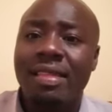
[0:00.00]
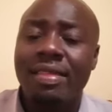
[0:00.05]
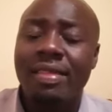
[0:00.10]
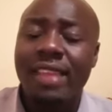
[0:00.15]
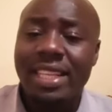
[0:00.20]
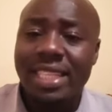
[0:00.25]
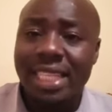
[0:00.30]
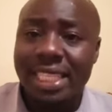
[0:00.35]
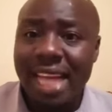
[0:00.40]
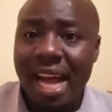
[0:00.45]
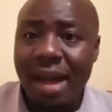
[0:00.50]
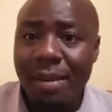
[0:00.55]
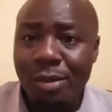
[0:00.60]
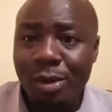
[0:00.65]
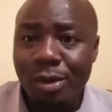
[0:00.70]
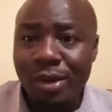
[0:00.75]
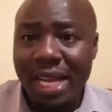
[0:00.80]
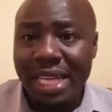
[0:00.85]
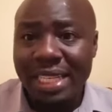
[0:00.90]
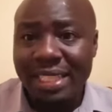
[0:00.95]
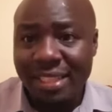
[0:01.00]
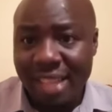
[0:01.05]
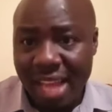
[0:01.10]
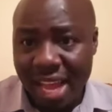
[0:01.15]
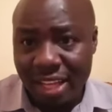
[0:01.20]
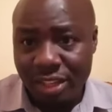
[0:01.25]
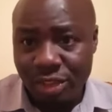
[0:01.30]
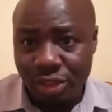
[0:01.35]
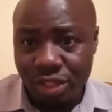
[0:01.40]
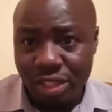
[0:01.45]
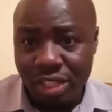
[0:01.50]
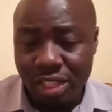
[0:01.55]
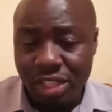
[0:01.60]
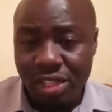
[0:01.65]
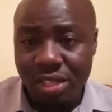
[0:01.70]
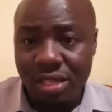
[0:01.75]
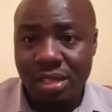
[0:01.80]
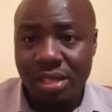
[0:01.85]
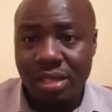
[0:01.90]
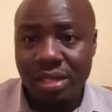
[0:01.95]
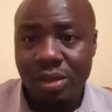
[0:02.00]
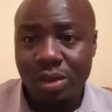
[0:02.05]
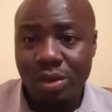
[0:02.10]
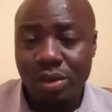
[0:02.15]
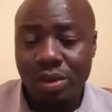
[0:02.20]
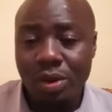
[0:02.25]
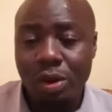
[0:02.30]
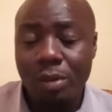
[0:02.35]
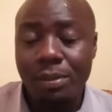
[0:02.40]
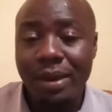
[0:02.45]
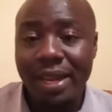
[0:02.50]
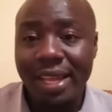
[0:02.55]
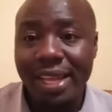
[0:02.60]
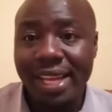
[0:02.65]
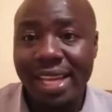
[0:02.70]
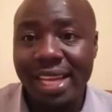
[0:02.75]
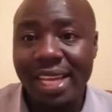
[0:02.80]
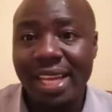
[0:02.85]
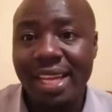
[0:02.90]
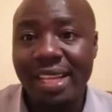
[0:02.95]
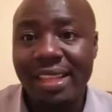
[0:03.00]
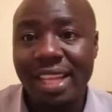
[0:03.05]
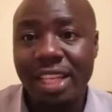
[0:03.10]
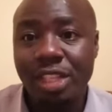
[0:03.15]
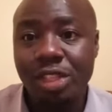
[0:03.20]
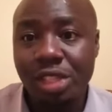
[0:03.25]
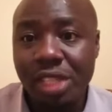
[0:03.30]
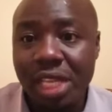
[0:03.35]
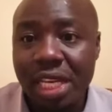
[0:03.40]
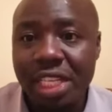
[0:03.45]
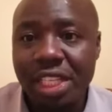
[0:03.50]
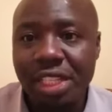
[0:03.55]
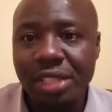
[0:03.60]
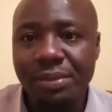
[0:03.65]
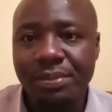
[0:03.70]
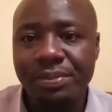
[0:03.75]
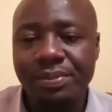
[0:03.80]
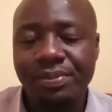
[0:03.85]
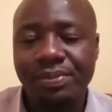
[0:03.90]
There's a term known as turgid, oblique turgidity.